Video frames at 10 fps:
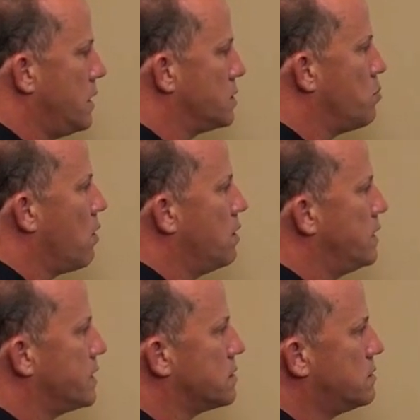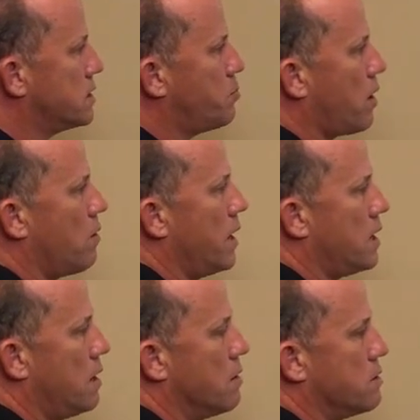more on this part right
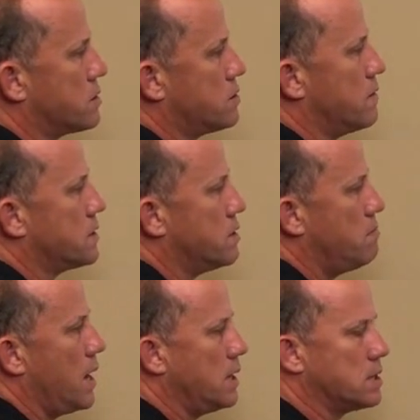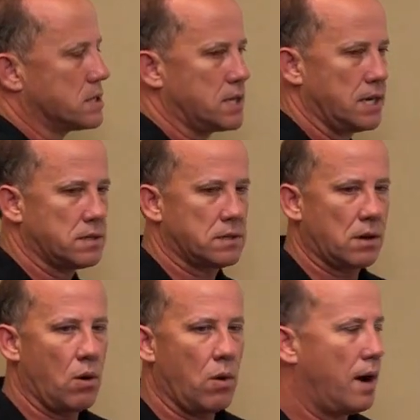here. Your service and maintenance tends to
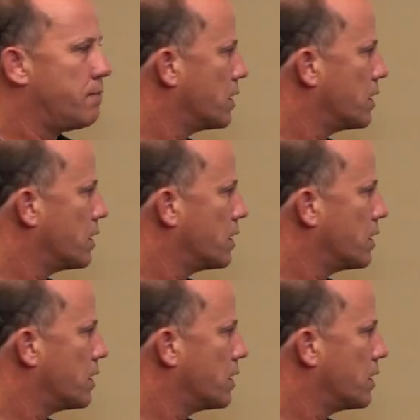go up.